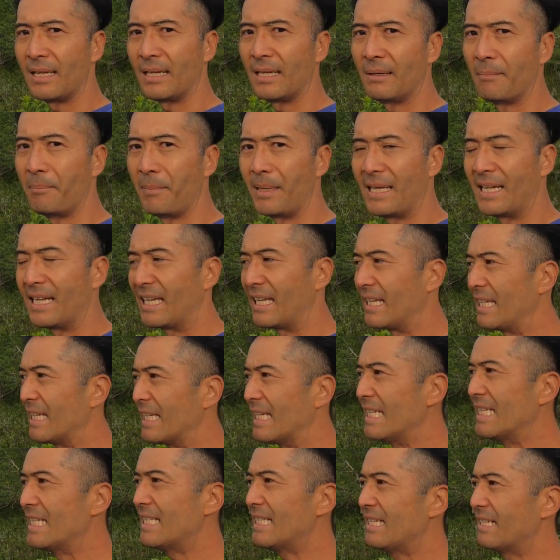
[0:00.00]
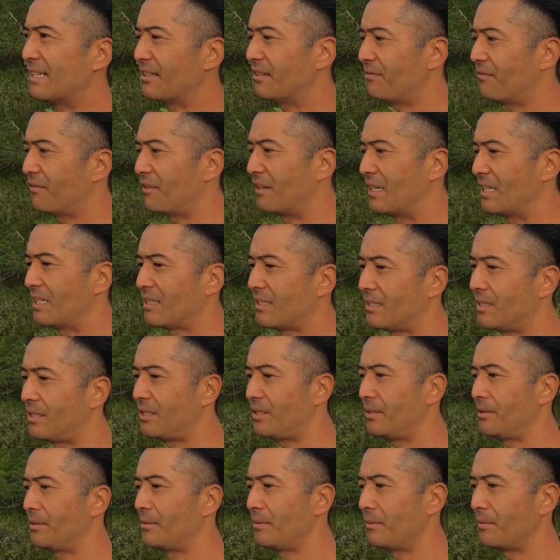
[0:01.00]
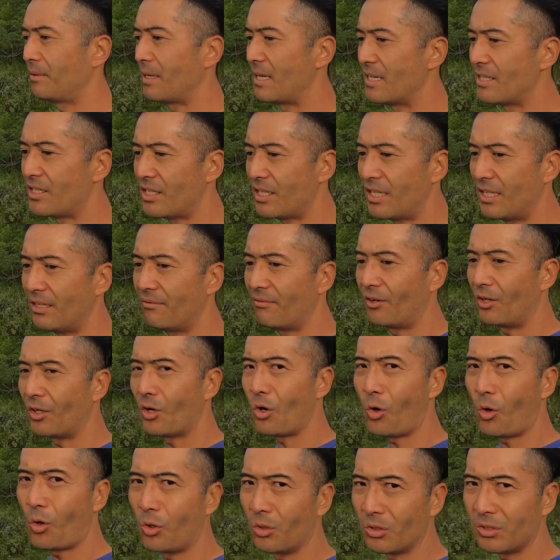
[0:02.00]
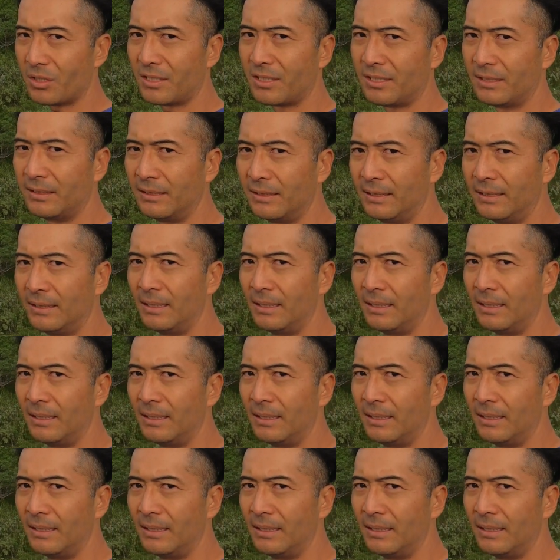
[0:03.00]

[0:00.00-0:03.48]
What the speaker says: it made it easier for us to achieve our goals